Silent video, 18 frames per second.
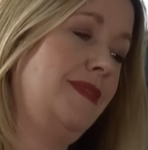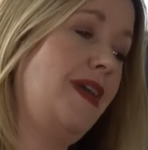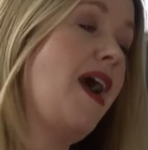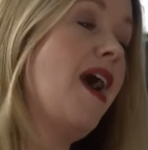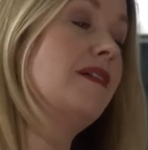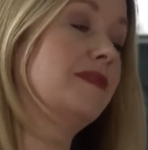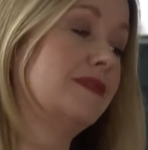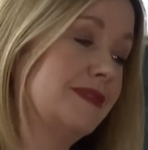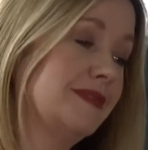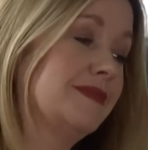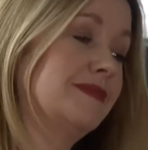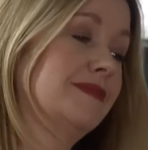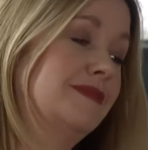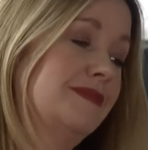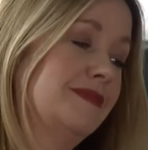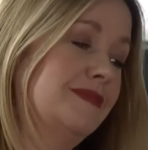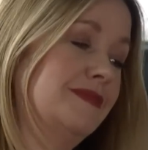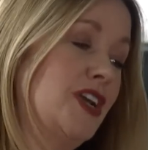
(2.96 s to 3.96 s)
Ah.
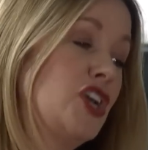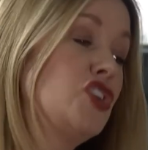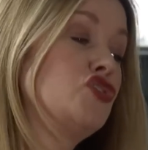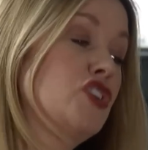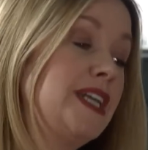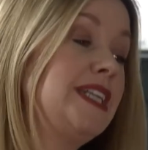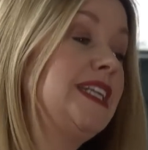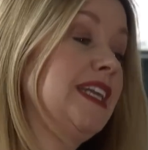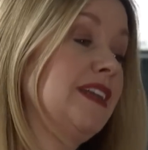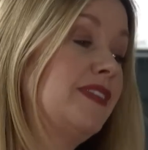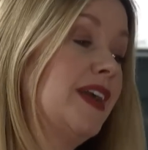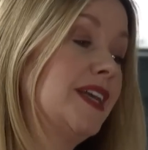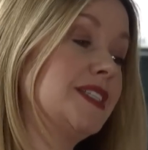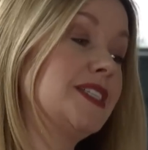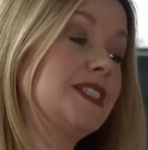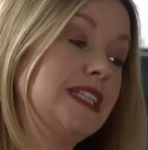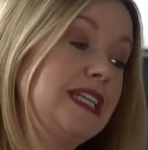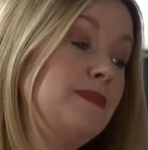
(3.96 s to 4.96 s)
Train Eva
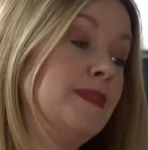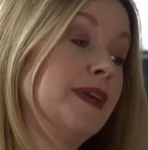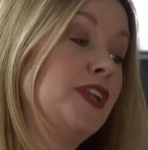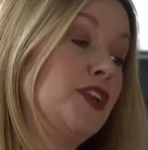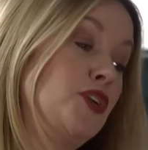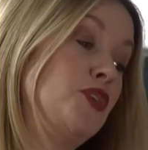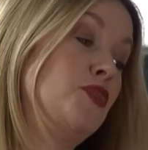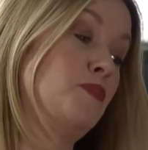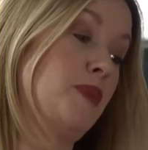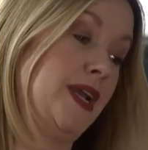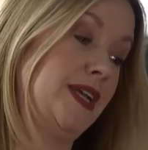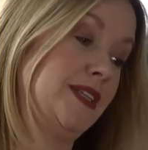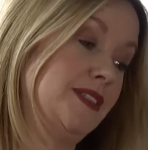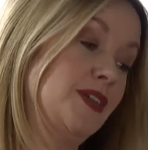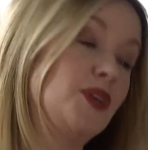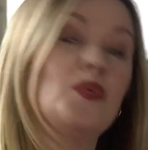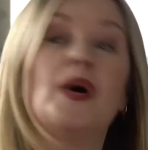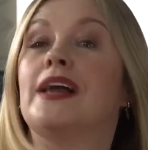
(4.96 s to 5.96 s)
to sleep in her own
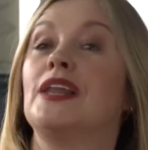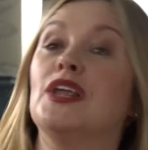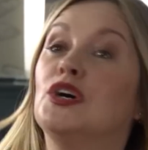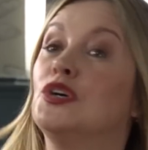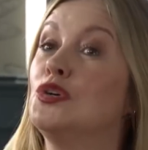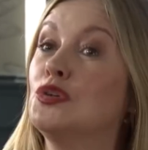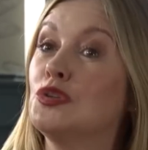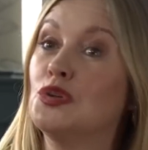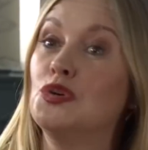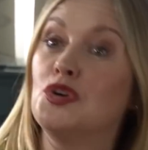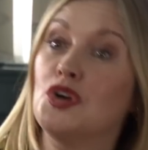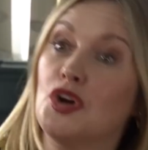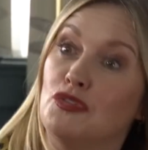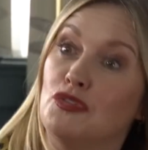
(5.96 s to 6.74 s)
bed. Well, good luck